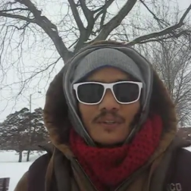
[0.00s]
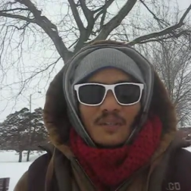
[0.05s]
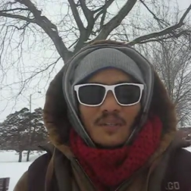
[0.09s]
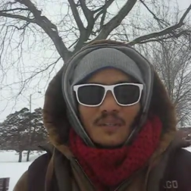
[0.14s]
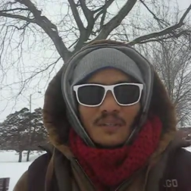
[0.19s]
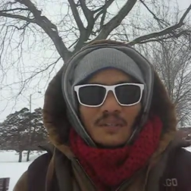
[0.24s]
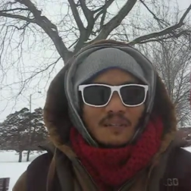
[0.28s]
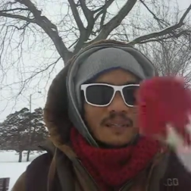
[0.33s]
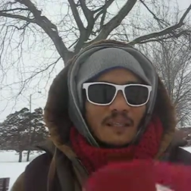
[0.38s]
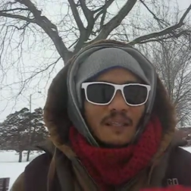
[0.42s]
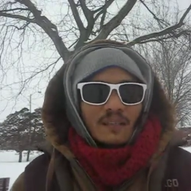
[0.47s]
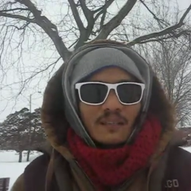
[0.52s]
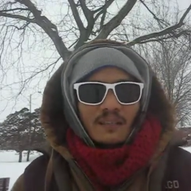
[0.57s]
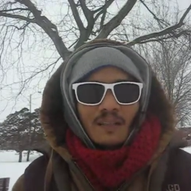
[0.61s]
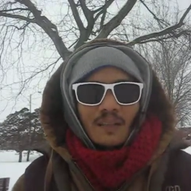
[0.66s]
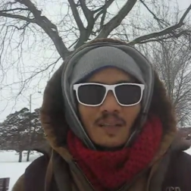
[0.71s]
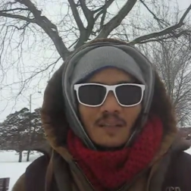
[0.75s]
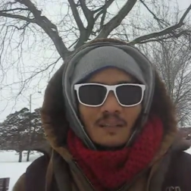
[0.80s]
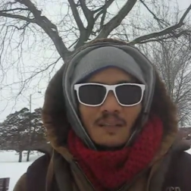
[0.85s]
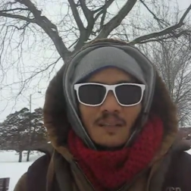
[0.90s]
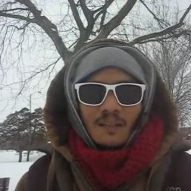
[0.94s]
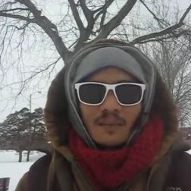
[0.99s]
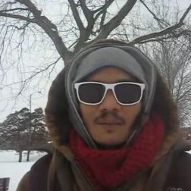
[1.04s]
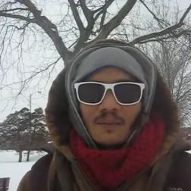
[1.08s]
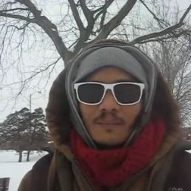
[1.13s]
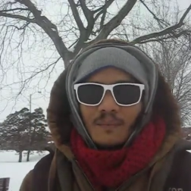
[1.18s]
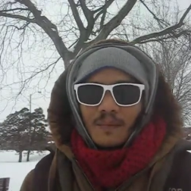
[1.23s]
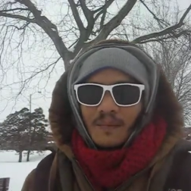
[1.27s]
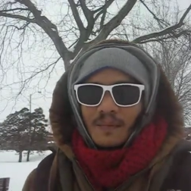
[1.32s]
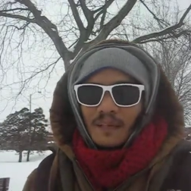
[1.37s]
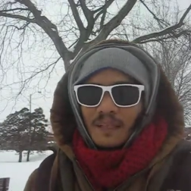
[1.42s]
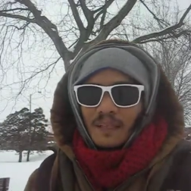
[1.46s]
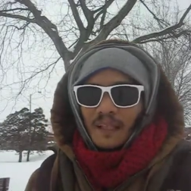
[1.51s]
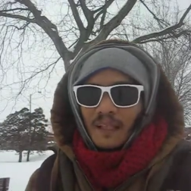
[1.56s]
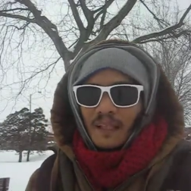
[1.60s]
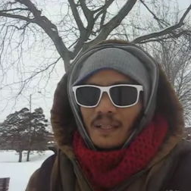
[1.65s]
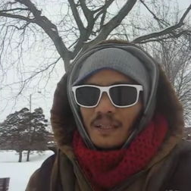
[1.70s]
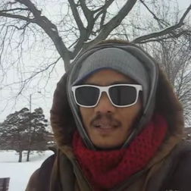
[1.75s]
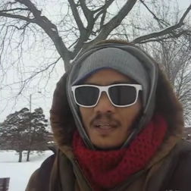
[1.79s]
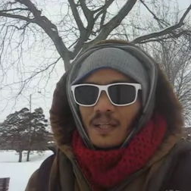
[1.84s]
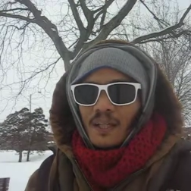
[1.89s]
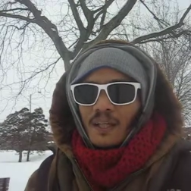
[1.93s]
Just get in contact with Marian
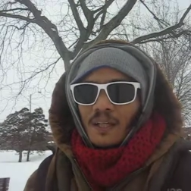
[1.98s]
and